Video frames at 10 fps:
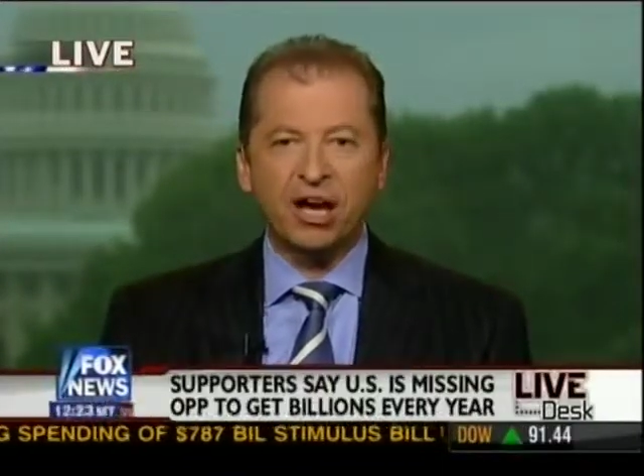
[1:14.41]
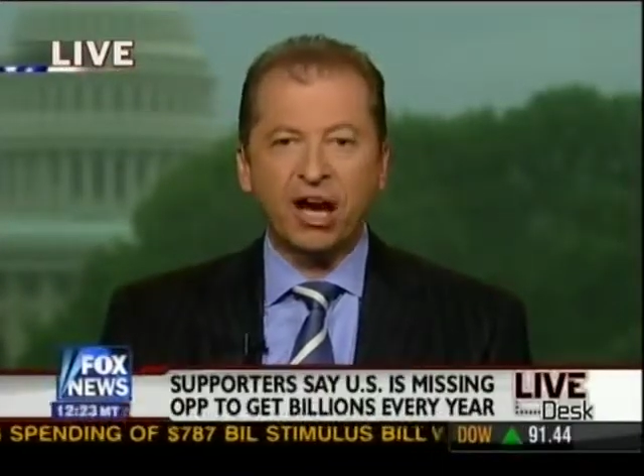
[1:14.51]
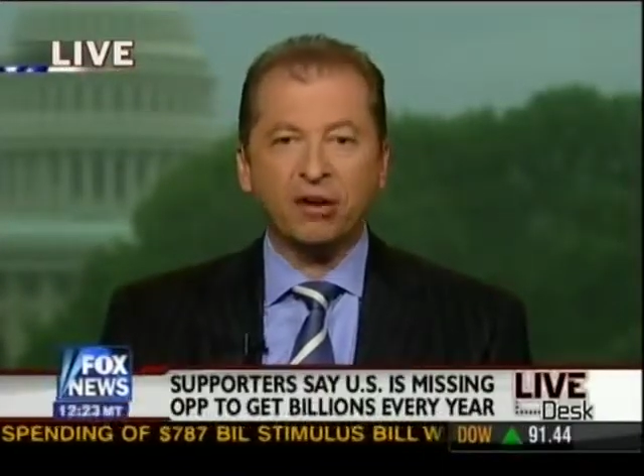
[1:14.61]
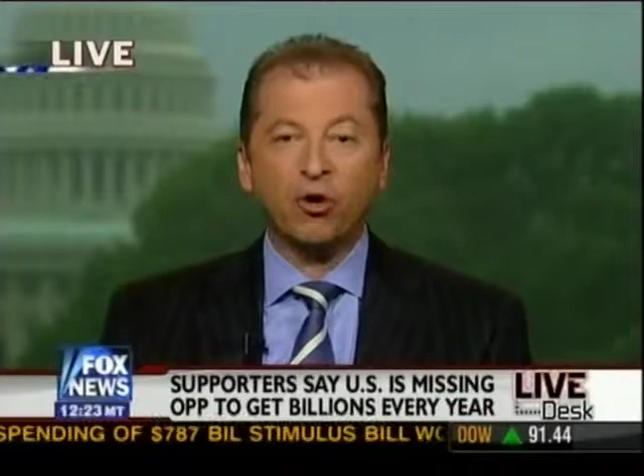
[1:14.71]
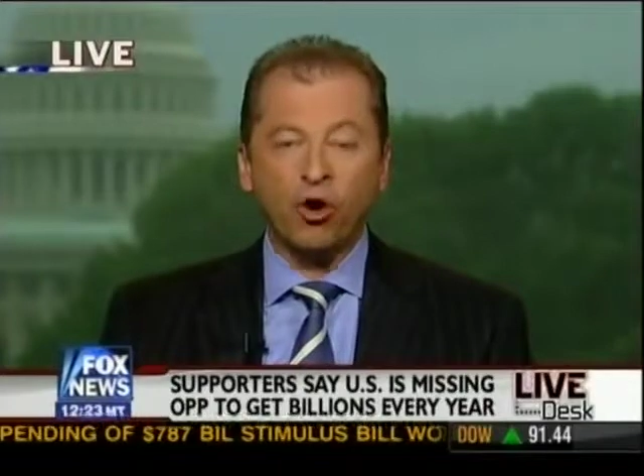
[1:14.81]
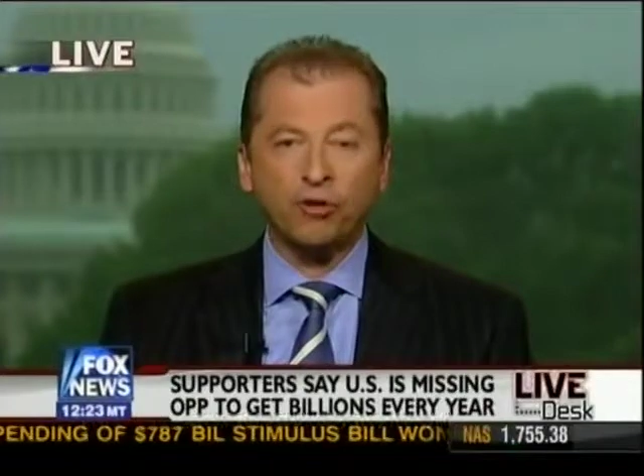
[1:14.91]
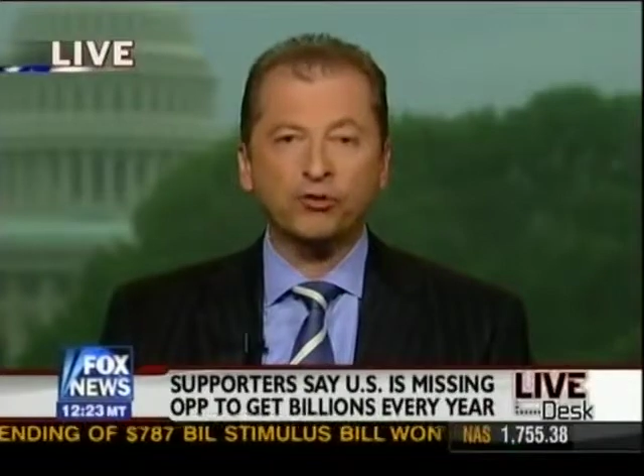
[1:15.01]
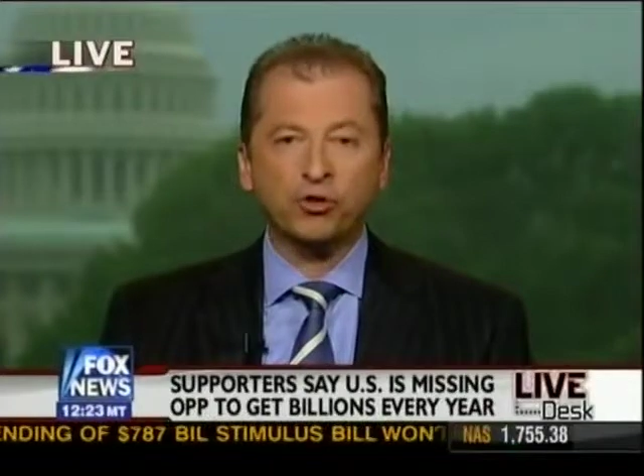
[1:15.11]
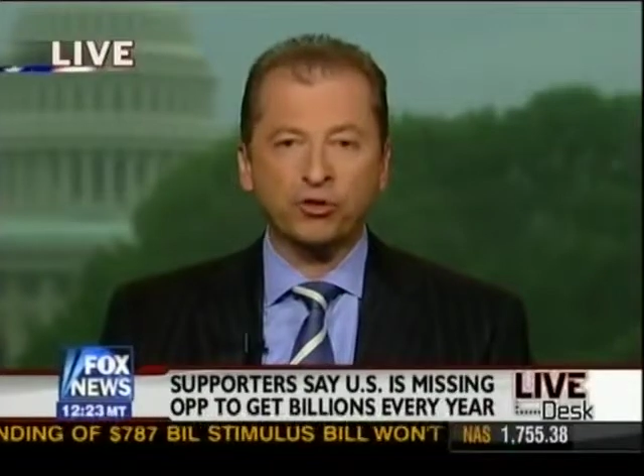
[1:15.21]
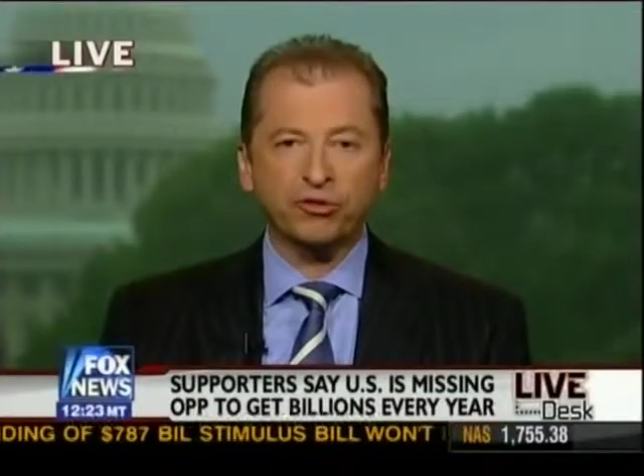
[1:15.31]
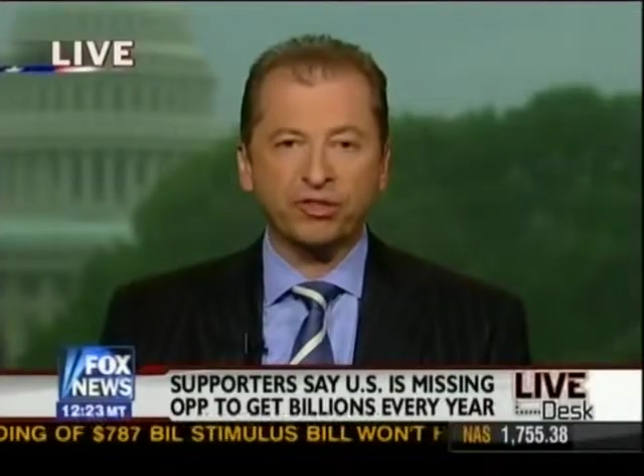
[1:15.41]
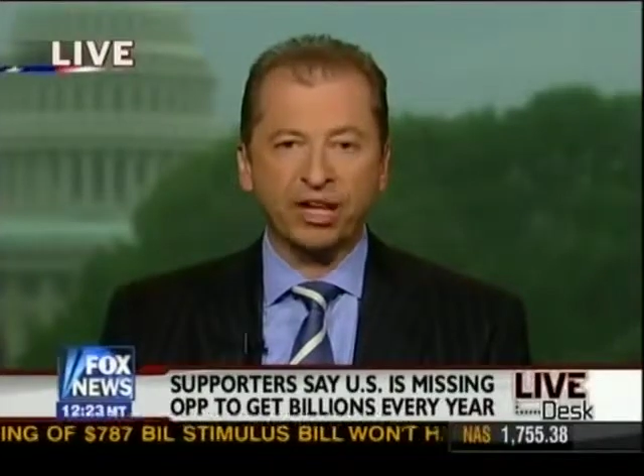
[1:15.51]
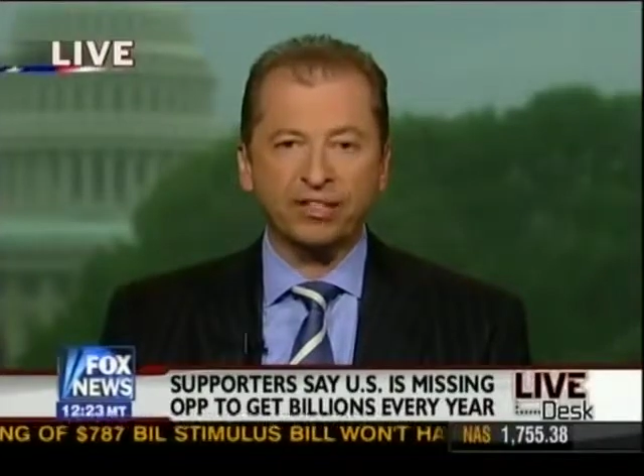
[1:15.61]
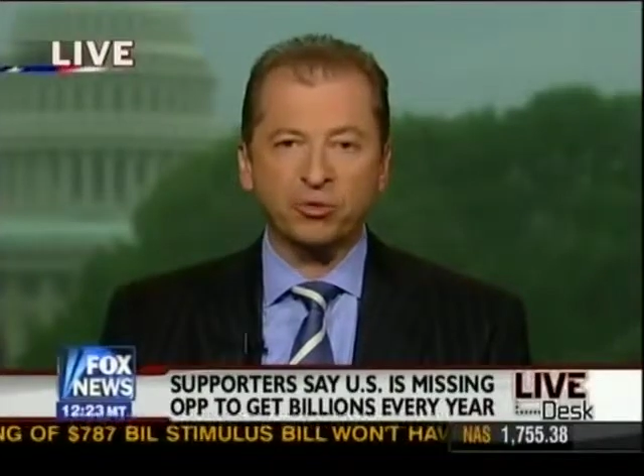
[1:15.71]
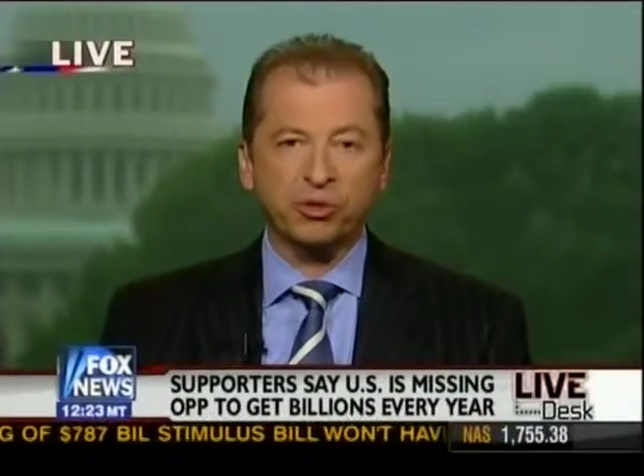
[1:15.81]
on offshore
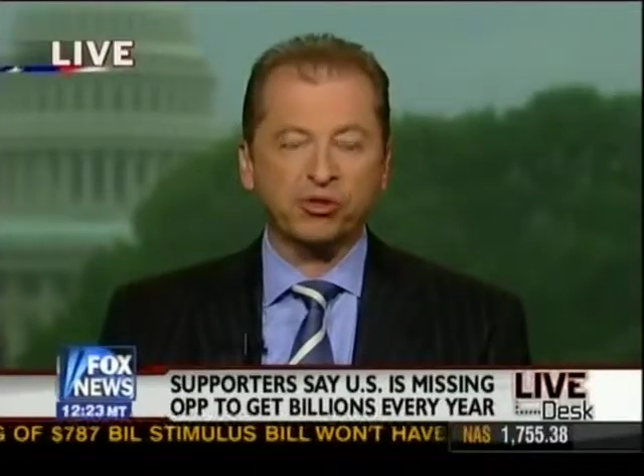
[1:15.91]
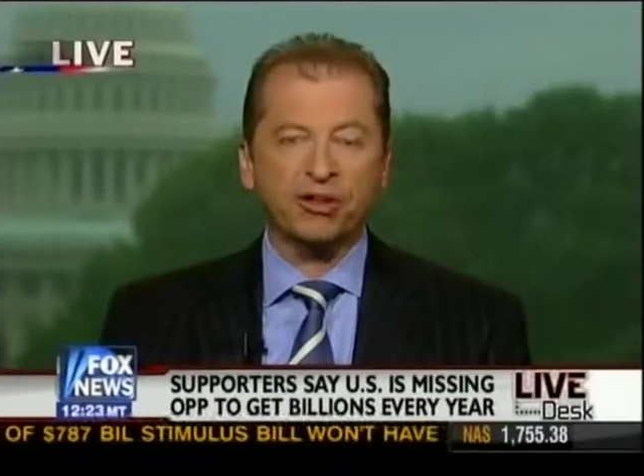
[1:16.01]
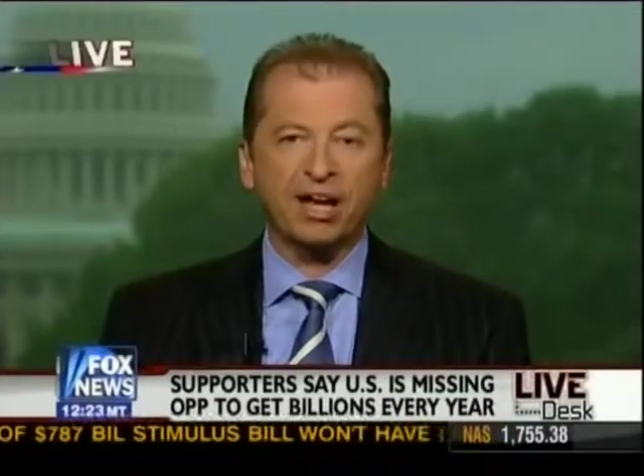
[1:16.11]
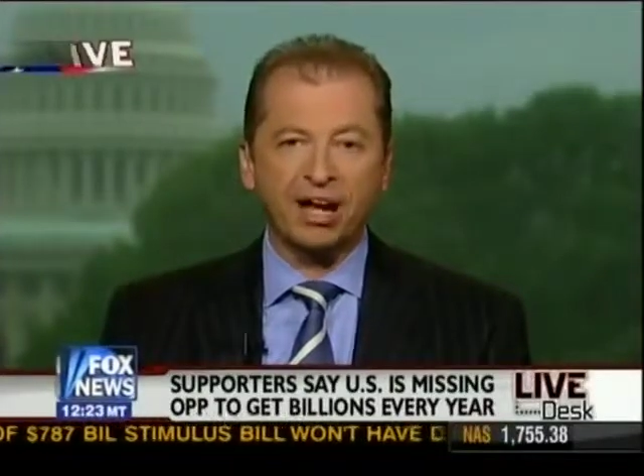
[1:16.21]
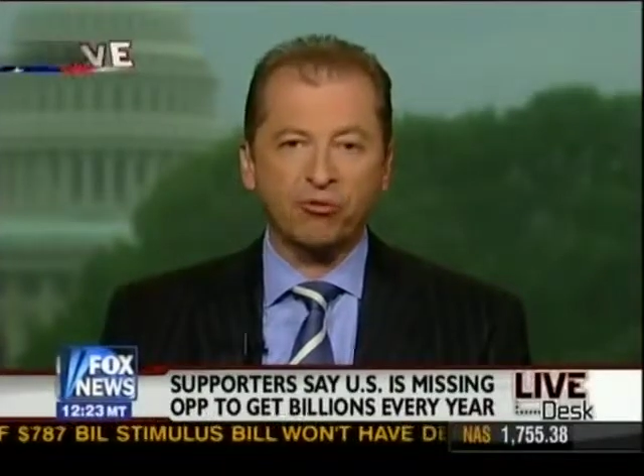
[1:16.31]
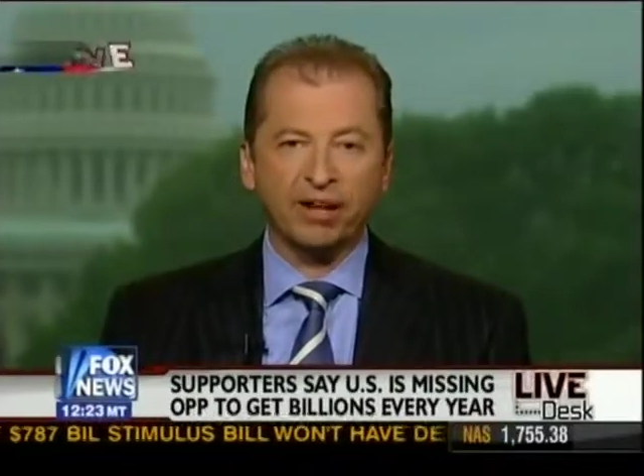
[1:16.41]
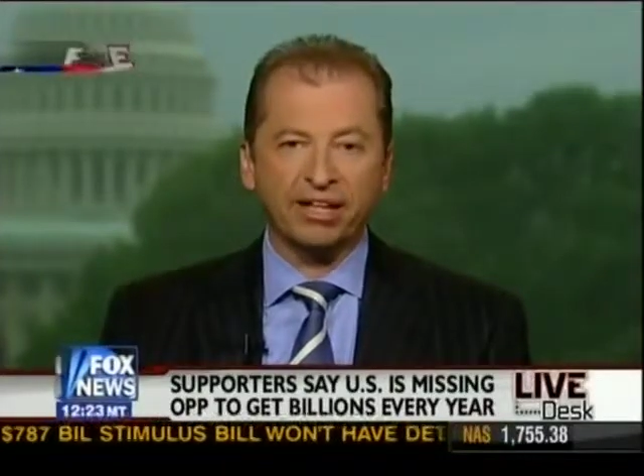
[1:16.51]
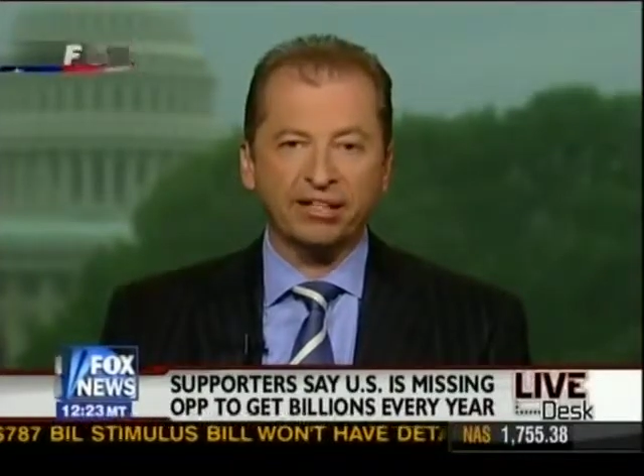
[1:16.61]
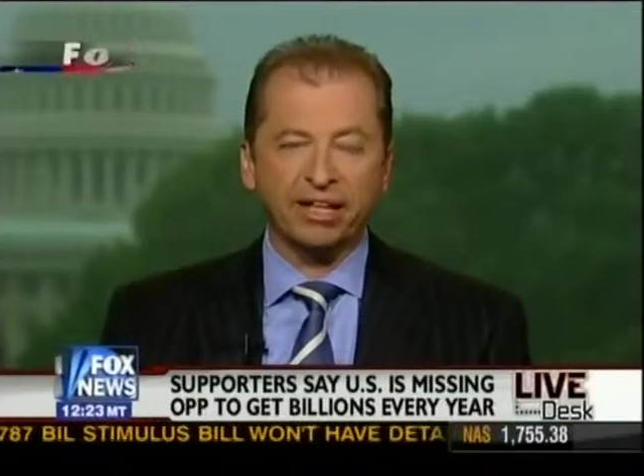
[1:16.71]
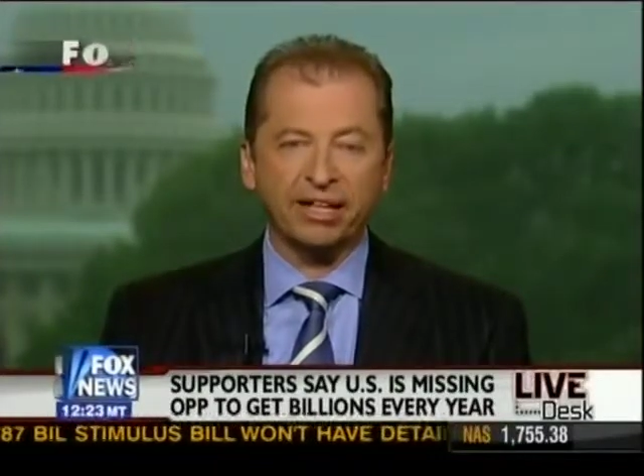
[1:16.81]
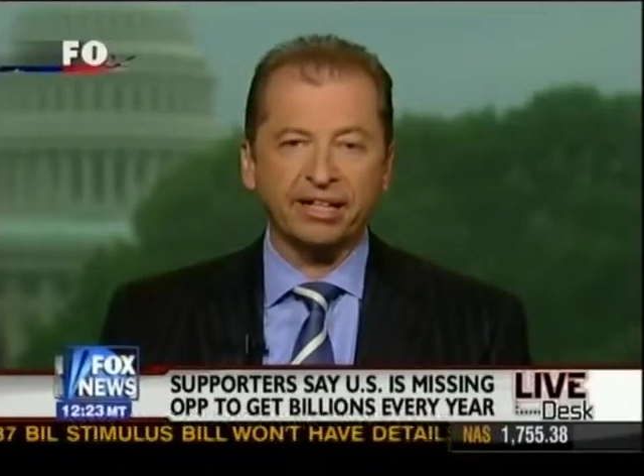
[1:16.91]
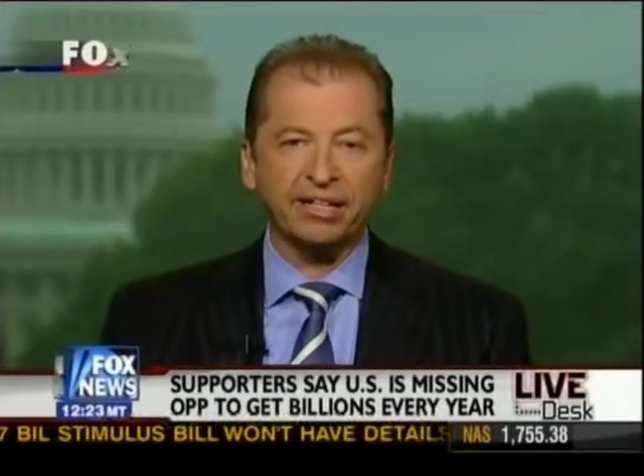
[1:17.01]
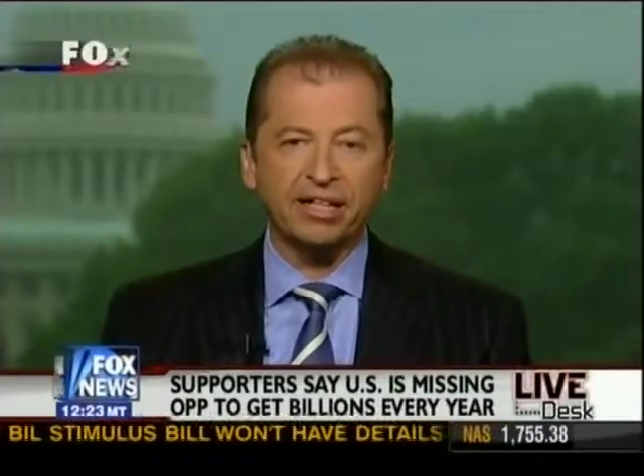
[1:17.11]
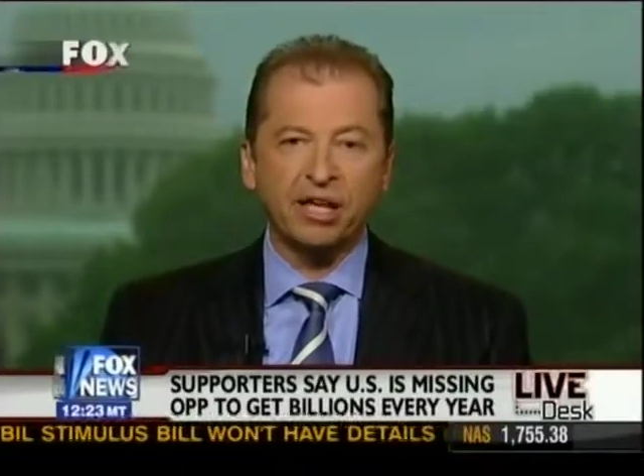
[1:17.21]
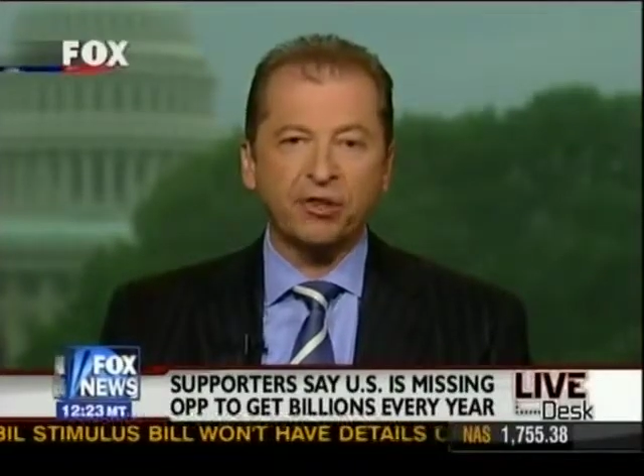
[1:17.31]
sites, which are not regulated.